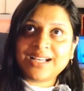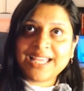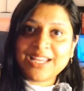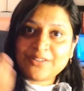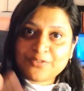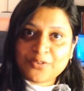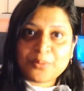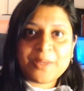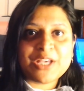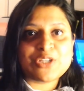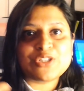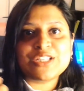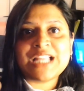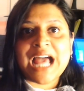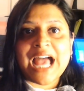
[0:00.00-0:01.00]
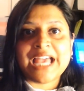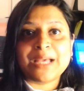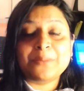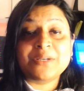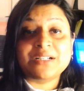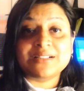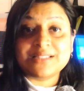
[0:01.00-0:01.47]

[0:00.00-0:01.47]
information I am